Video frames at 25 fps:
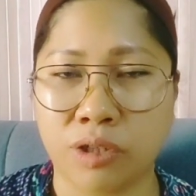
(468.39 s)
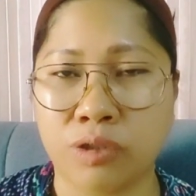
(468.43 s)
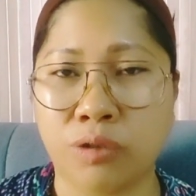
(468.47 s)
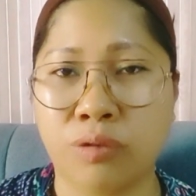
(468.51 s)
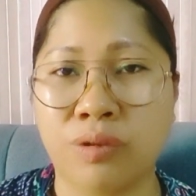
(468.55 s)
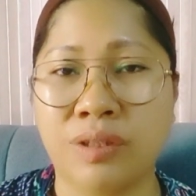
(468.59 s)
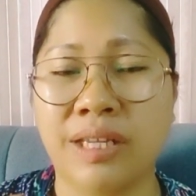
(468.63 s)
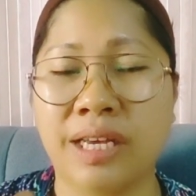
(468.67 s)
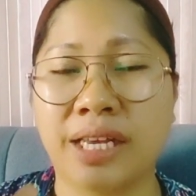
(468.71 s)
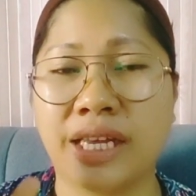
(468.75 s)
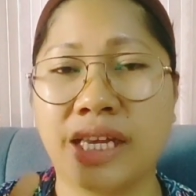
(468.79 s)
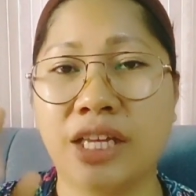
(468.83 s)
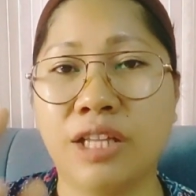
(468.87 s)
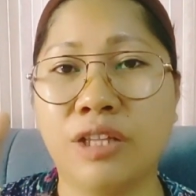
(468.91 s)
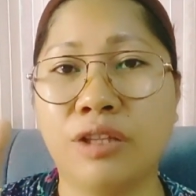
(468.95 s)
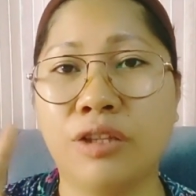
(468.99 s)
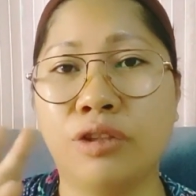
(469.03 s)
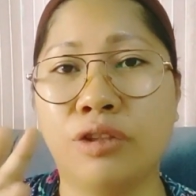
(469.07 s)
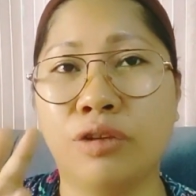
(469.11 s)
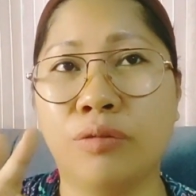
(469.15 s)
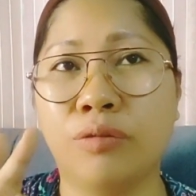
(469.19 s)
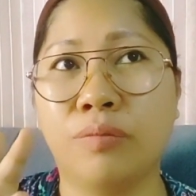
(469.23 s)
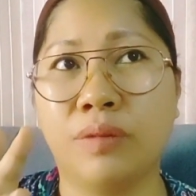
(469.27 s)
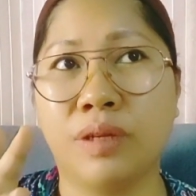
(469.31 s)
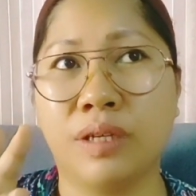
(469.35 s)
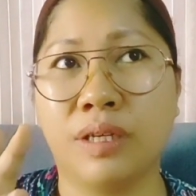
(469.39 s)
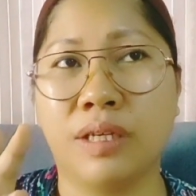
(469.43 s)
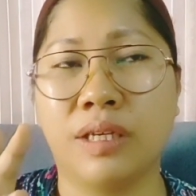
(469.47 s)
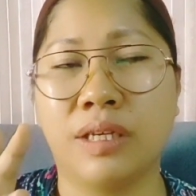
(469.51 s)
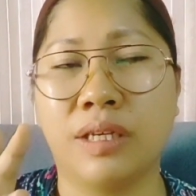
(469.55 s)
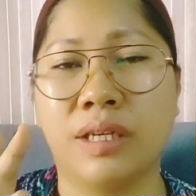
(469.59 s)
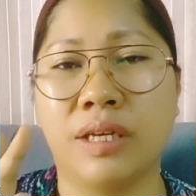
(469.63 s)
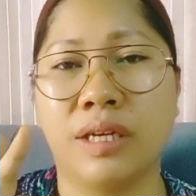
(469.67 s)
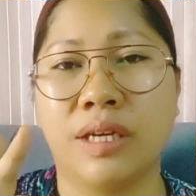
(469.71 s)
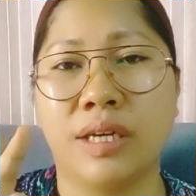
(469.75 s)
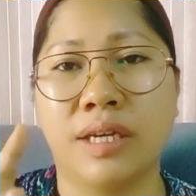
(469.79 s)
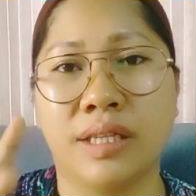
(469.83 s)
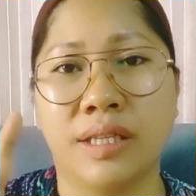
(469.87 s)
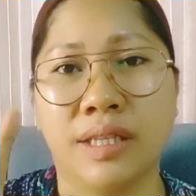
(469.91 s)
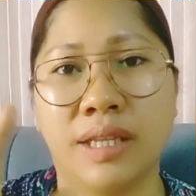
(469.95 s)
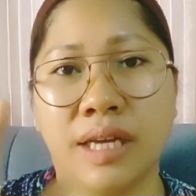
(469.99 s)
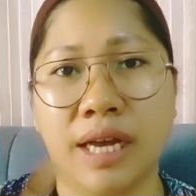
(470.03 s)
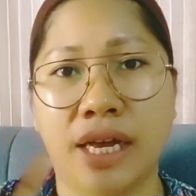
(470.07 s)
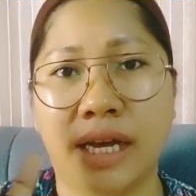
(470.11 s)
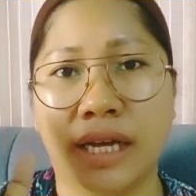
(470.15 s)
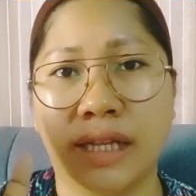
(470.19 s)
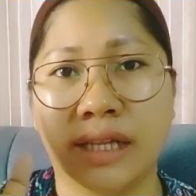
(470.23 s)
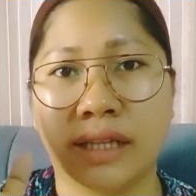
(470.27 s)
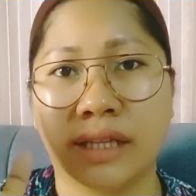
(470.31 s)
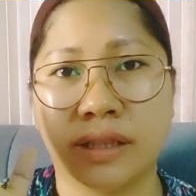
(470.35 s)
So the indomie
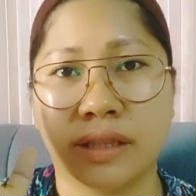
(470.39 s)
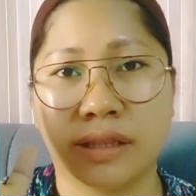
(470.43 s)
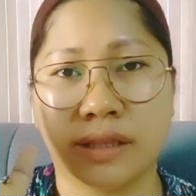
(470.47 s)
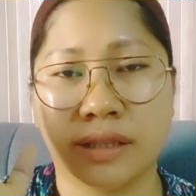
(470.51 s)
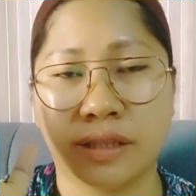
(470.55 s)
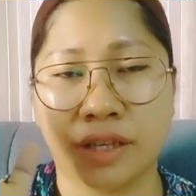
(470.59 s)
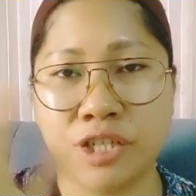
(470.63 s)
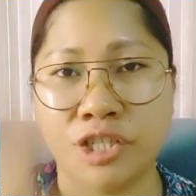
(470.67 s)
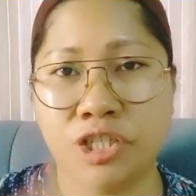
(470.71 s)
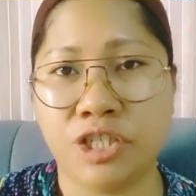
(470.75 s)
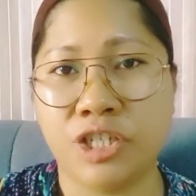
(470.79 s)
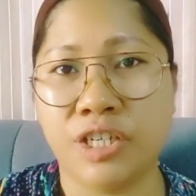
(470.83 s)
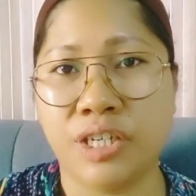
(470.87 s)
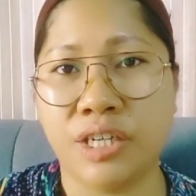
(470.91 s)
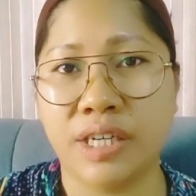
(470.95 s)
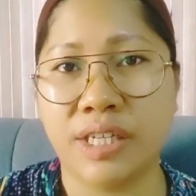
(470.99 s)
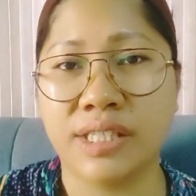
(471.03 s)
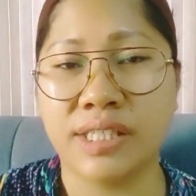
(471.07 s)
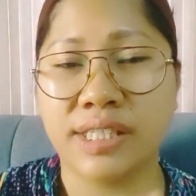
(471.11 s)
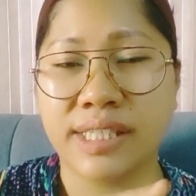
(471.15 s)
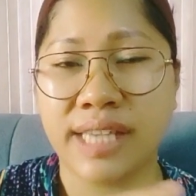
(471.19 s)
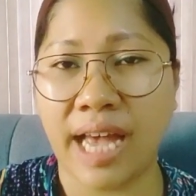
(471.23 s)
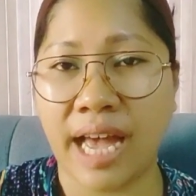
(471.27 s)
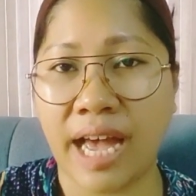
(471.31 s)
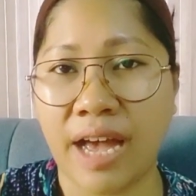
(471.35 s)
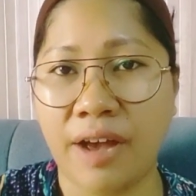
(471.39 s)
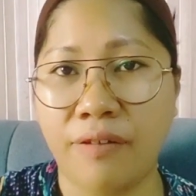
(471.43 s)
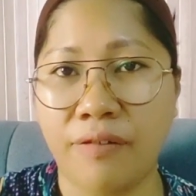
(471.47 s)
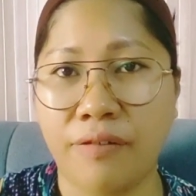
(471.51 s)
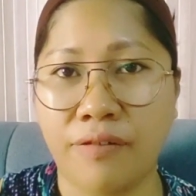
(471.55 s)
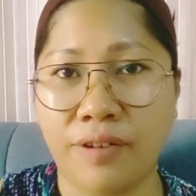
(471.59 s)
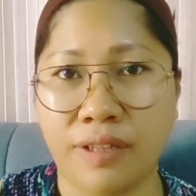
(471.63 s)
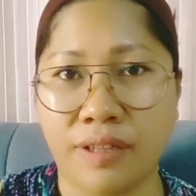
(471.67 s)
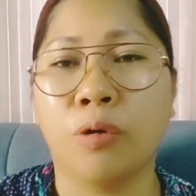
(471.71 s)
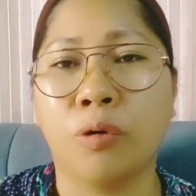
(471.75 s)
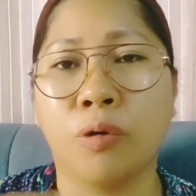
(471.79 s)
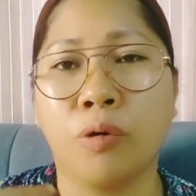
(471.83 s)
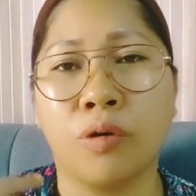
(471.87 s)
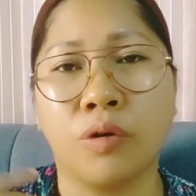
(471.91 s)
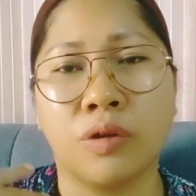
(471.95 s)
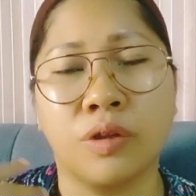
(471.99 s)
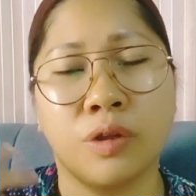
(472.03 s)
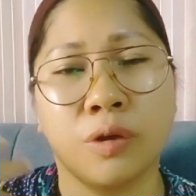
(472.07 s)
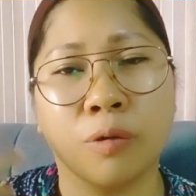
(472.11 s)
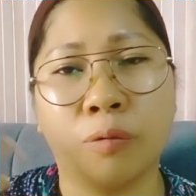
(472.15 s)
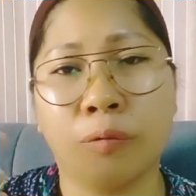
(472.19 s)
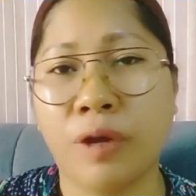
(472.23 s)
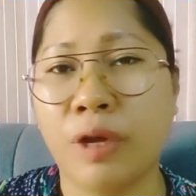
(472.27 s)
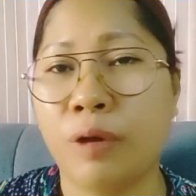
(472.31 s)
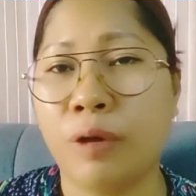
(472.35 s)
that Nigerians have, it
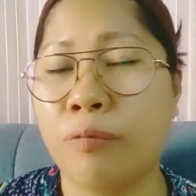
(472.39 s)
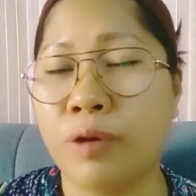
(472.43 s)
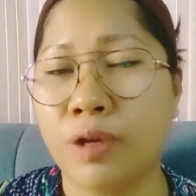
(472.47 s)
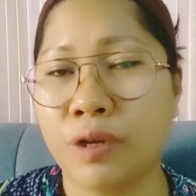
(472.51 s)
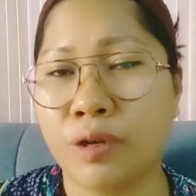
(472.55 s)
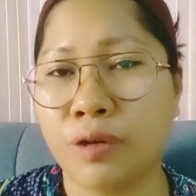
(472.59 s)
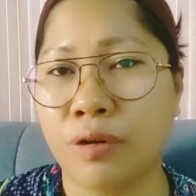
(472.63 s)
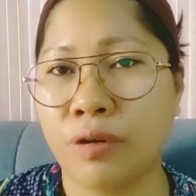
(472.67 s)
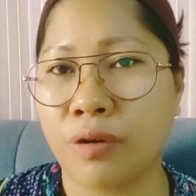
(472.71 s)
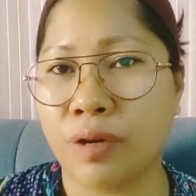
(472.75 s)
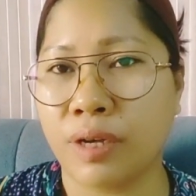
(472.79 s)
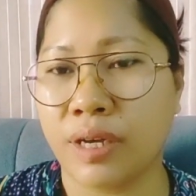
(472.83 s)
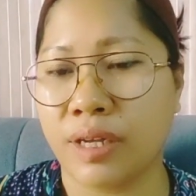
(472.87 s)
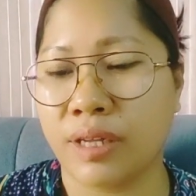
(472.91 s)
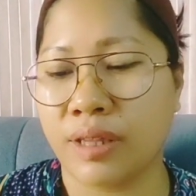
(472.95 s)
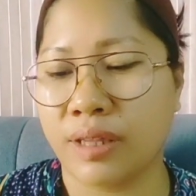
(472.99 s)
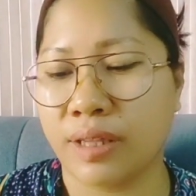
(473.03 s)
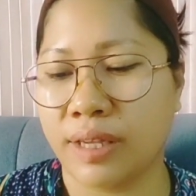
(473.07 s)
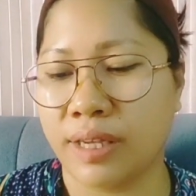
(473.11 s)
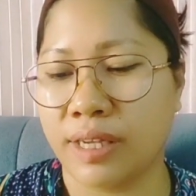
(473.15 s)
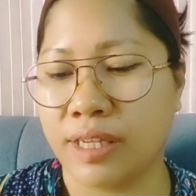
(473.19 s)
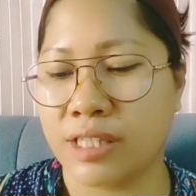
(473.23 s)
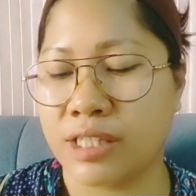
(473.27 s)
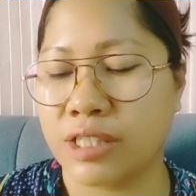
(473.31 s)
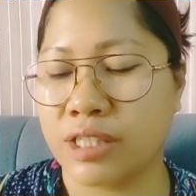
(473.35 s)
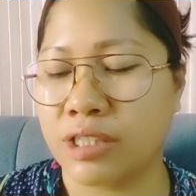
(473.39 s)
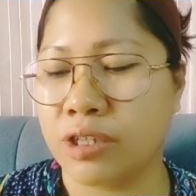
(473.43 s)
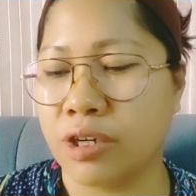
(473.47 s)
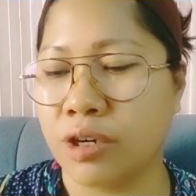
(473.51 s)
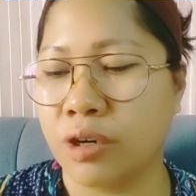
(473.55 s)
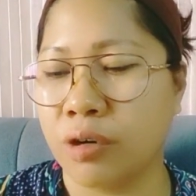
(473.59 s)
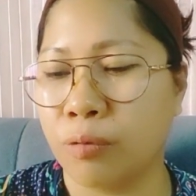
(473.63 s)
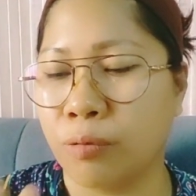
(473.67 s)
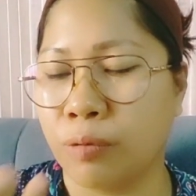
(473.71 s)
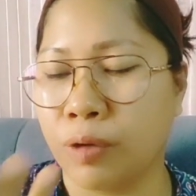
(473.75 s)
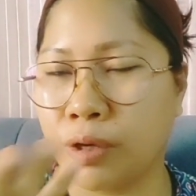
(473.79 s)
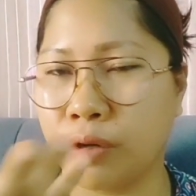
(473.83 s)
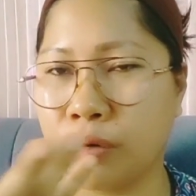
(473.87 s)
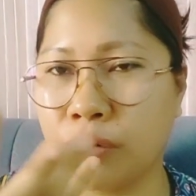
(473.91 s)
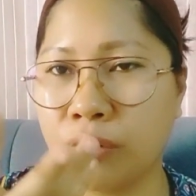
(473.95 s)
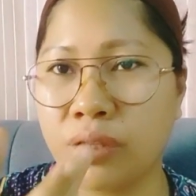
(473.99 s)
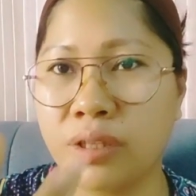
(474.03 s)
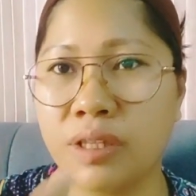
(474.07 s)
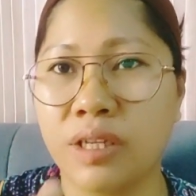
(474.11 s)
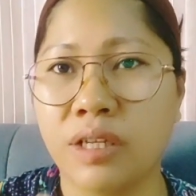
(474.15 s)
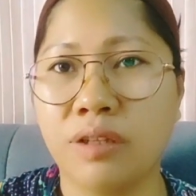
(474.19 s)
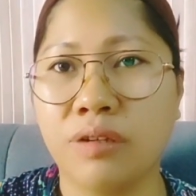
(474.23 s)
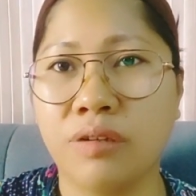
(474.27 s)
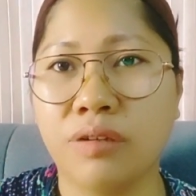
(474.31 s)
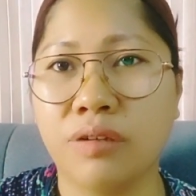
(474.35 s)
the way we cook it is we
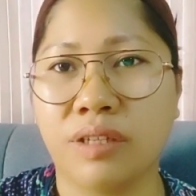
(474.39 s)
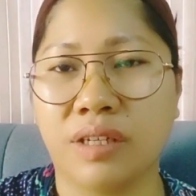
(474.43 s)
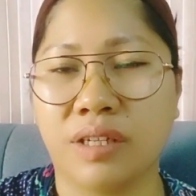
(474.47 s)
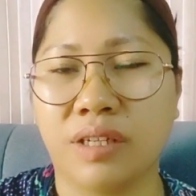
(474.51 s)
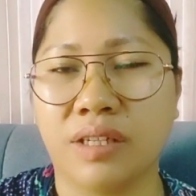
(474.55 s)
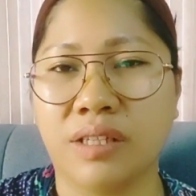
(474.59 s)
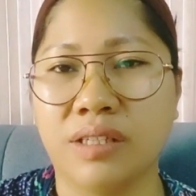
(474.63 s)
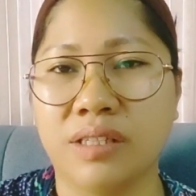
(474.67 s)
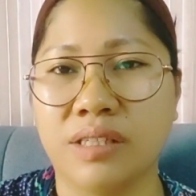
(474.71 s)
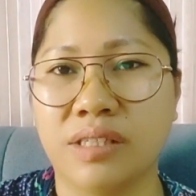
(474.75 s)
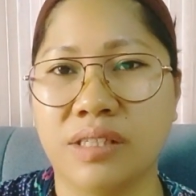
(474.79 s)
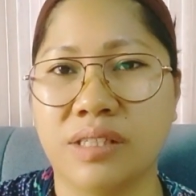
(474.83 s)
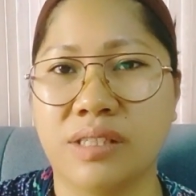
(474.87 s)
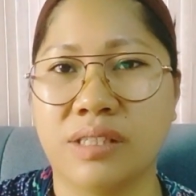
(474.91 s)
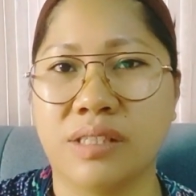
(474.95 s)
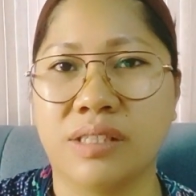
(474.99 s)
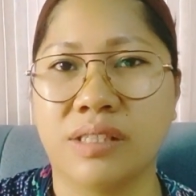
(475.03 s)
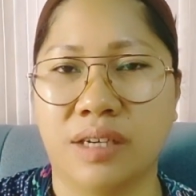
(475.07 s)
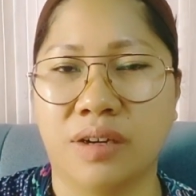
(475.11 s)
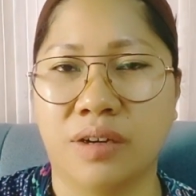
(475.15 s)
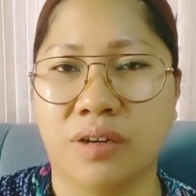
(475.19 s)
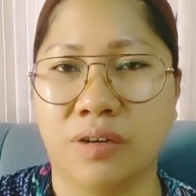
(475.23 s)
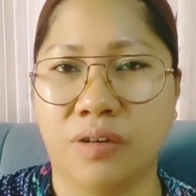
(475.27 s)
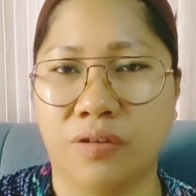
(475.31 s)
cook the noodles,